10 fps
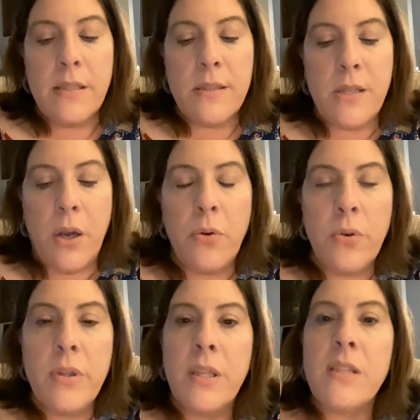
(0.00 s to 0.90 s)

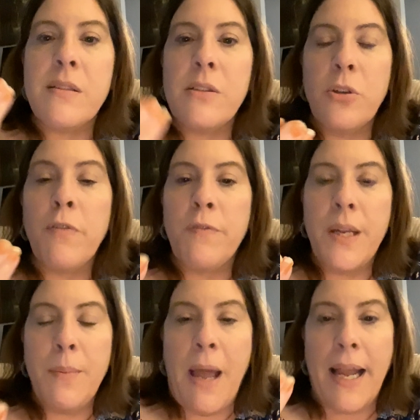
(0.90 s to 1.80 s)
So your
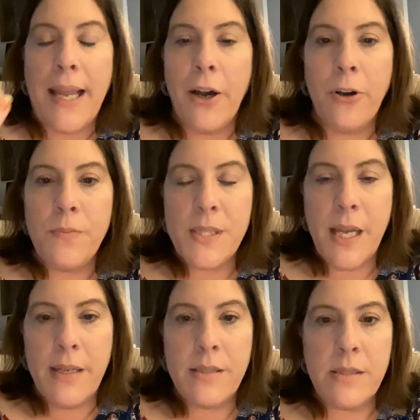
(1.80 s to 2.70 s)
feedback helps
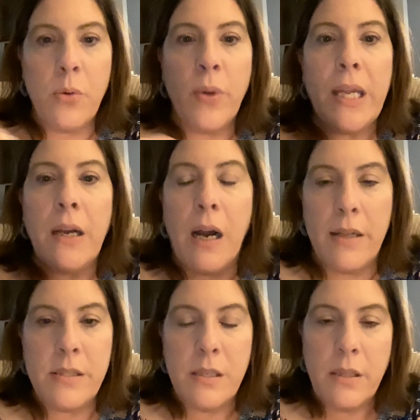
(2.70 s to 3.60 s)
us so we can
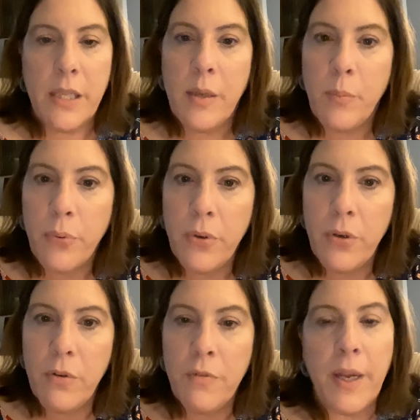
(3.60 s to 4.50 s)
constantly improve